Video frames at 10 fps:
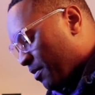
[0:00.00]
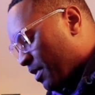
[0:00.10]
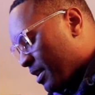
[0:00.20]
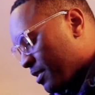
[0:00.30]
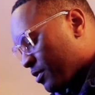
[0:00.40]

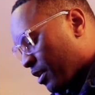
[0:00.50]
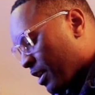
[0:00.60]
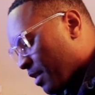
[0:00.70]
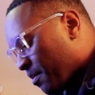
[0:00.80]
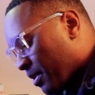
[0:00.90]
These are
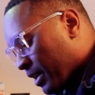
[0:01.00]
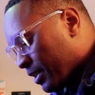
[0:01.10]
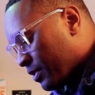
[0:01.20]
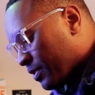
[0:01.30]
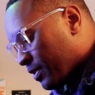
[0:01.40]

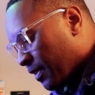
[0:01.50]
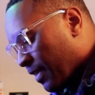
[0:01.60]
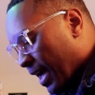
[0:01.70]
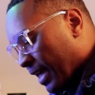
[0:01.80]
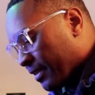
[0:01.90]
earbuds
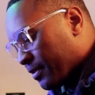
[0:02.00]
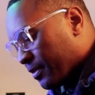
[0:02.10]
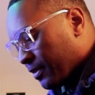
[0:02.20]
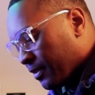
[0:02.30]
that,